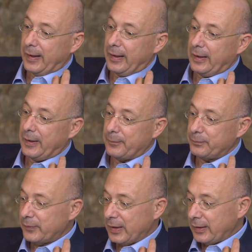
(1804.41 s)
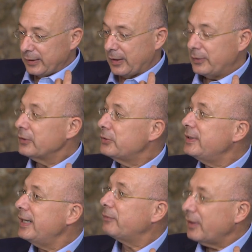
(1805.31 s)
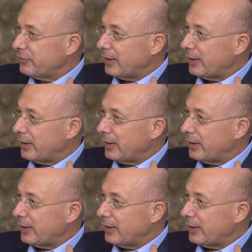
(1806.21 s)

you know, to deal with